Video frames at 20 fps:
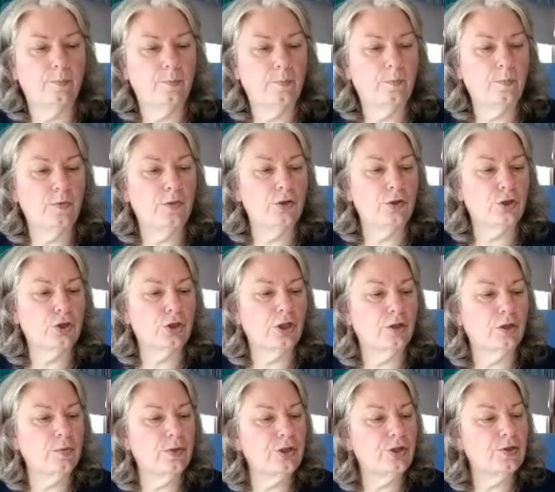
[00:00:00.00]
the show,
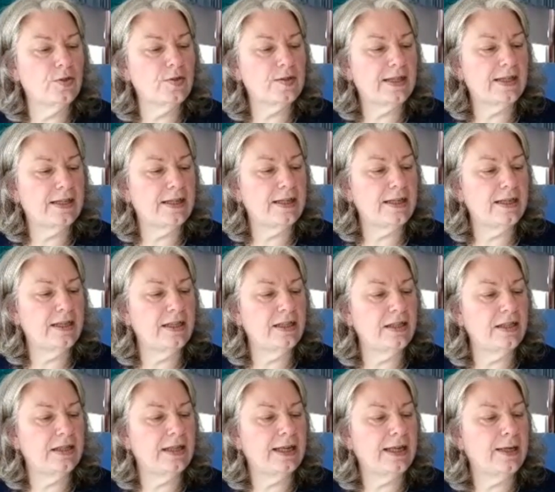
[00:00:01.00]
which is
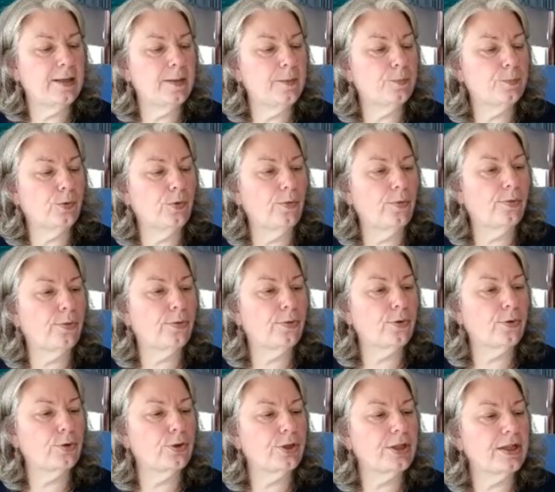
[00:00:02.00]
a April
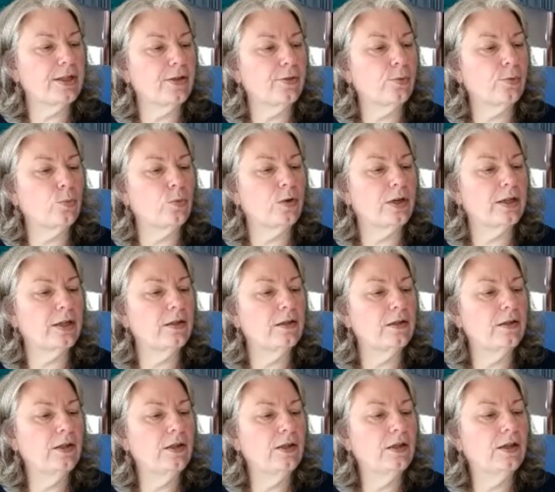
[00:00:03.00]
30th one.
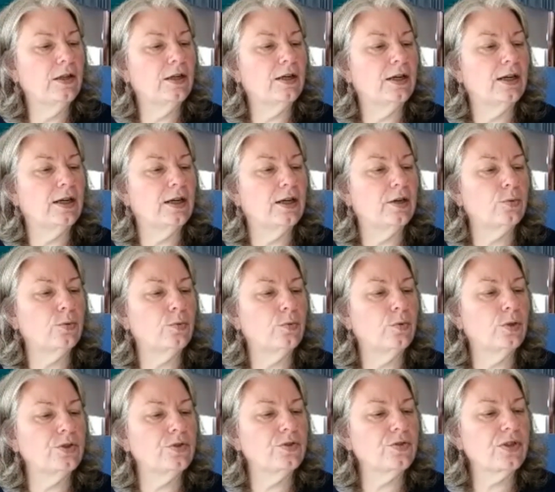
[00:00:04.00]

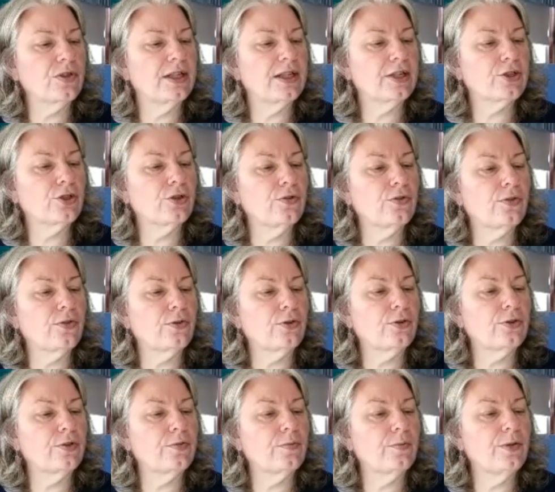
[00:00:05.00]
Quilters Connection
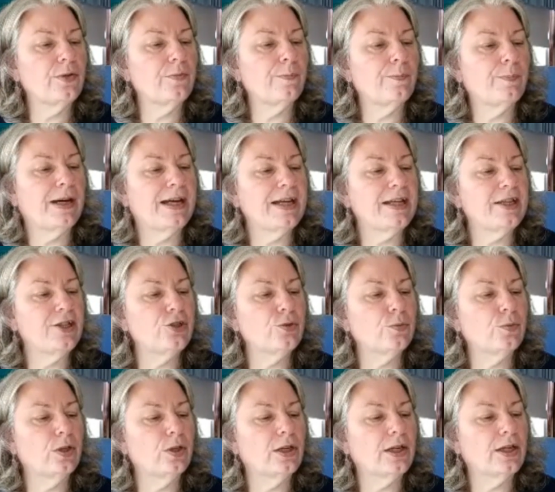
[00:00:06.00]
third
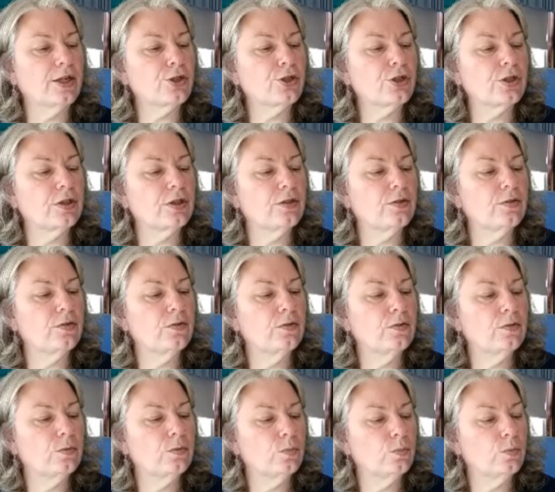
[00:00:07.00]
biannual auction,
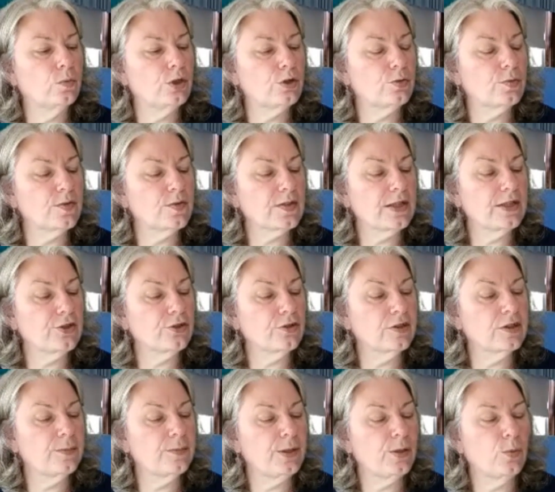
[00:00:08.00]
which was scheduled to
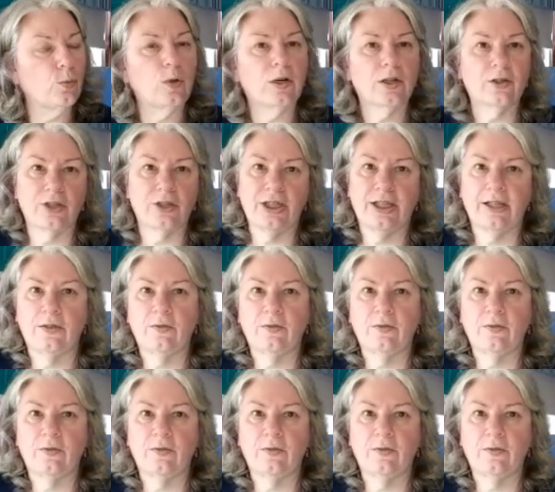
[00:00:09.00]
be in Watertown.